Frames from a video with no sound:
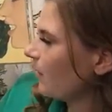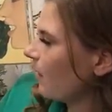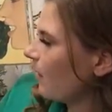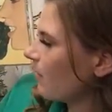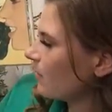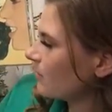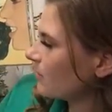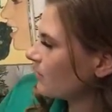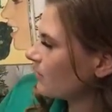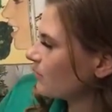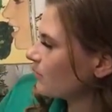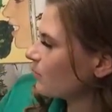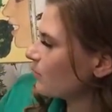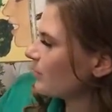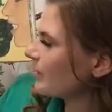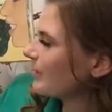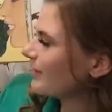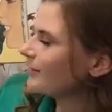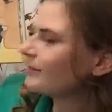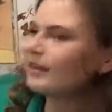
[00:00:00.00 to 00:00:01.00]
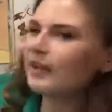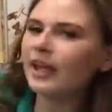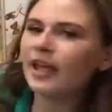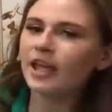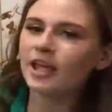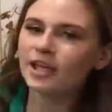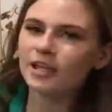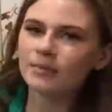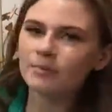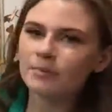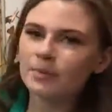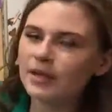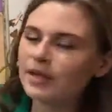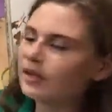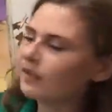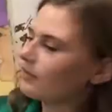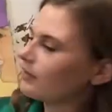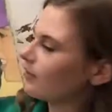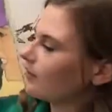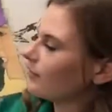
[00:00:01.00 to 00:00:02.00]
On a spring day,
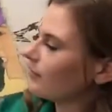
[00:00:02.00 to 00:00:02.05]
pick